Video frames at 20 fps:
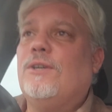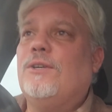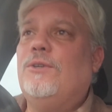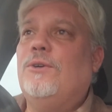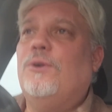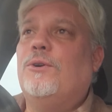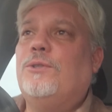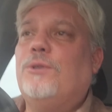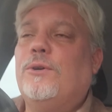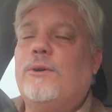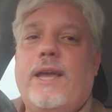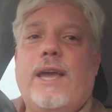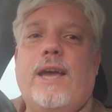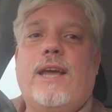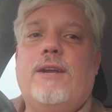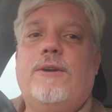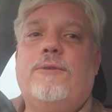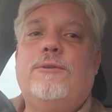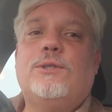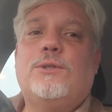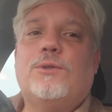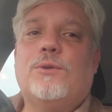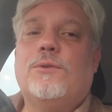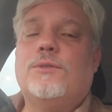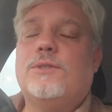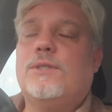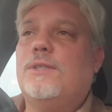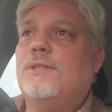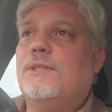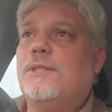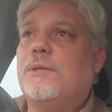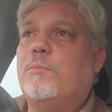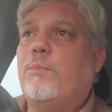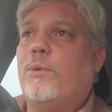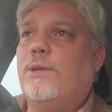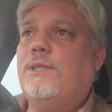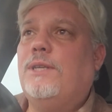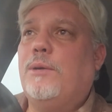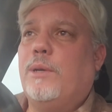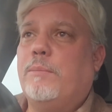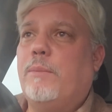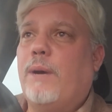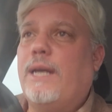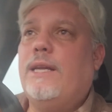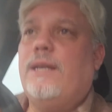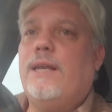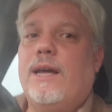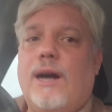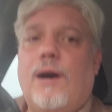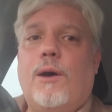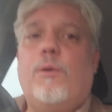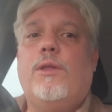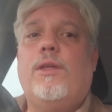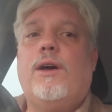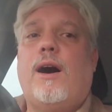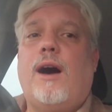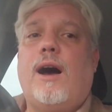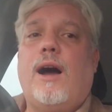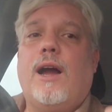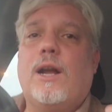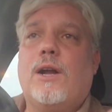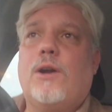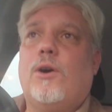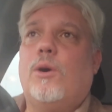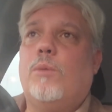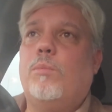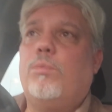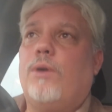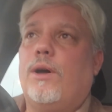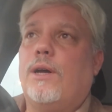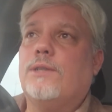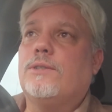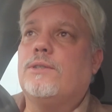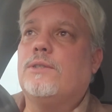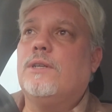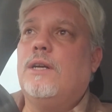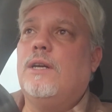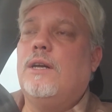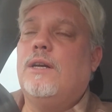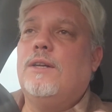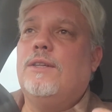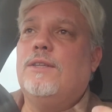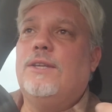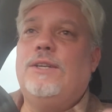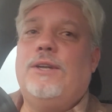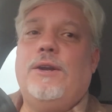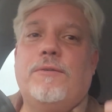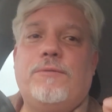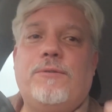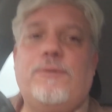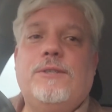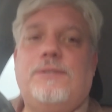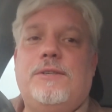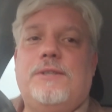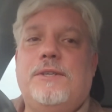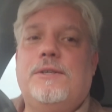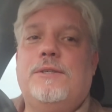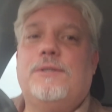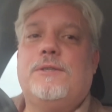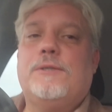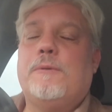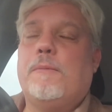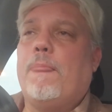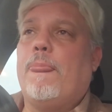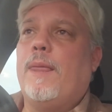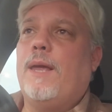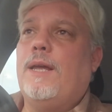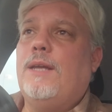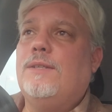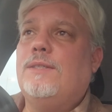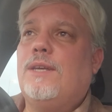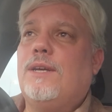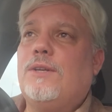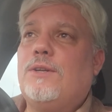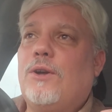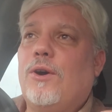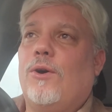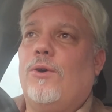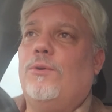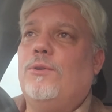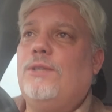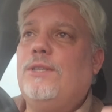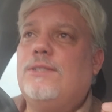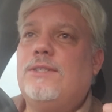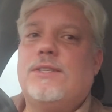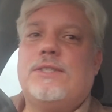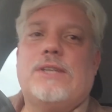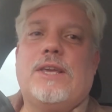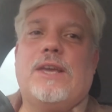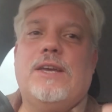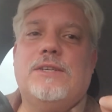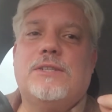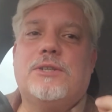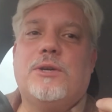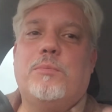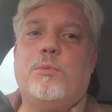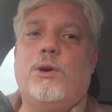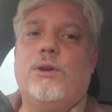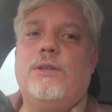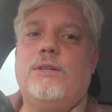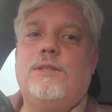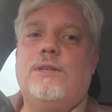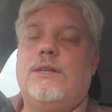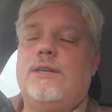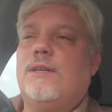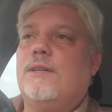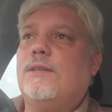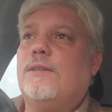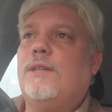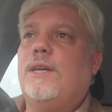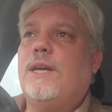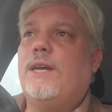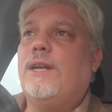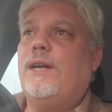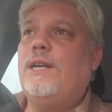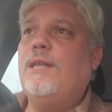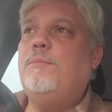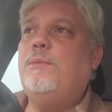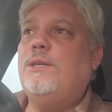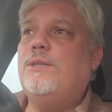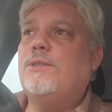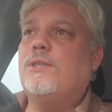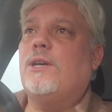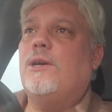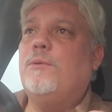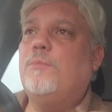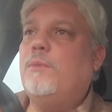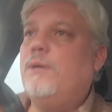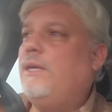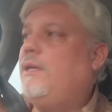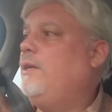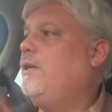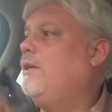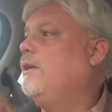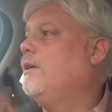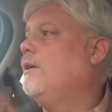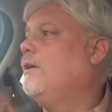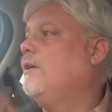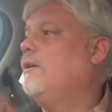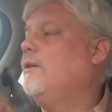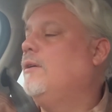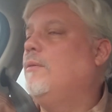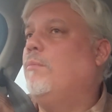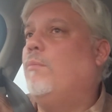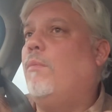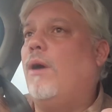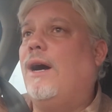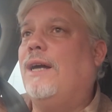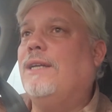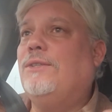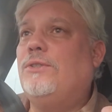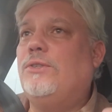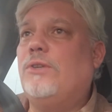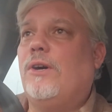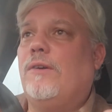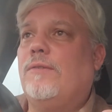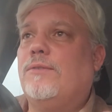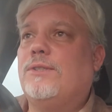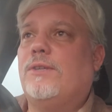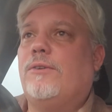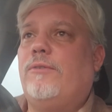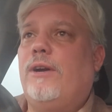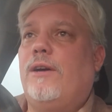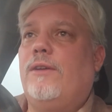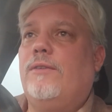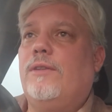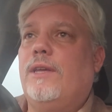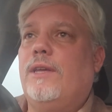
your Tungela Resources is printing money now with a high coal price. The difference is that gold is a scarce commodity. There can only be so many mine shafts around